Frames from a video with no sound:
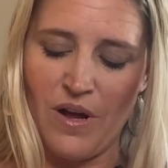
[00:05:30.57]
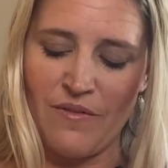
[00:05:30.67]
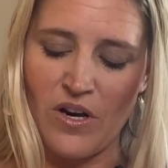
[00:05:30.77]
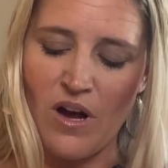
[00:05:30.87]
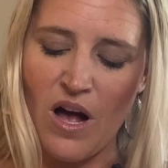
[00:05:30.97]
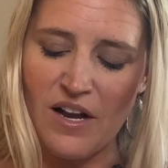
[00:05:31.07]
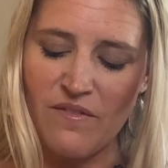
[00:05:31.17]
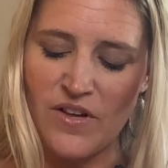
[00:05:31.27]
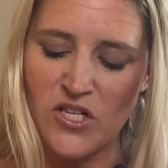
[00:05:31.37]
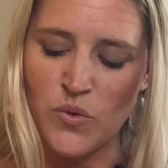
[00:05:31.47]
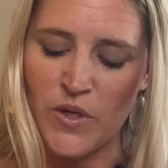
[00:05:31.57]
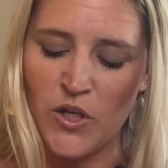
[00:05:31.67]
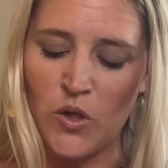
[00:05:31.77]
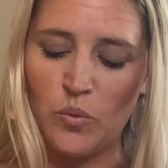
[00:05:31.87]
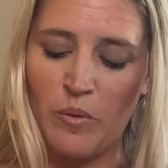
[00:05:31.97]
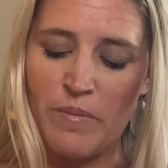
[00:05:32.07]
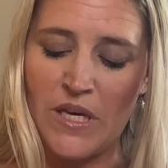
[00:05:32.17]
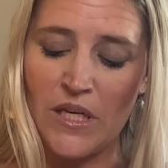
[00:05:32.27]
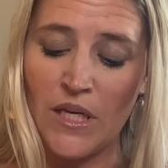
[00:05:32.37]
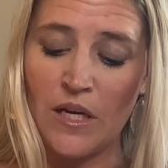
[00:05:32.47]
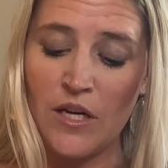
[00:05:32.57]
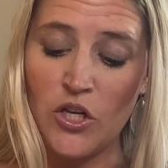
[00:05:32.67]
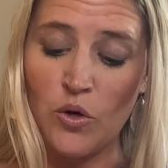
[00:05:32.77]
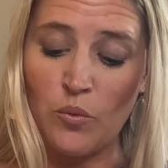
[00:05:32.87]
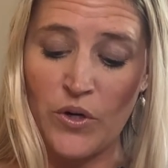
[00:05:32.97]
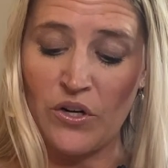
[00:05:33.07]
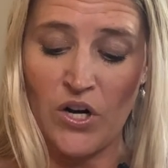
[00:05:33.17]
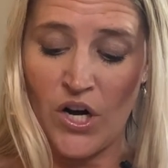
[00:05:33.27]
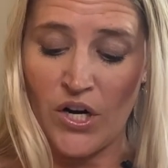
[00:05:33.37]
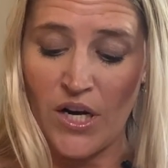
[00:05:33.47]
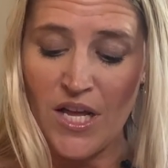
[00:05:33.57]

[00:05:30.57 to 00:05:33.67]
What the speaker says: and the God of Israel will be your rear guard.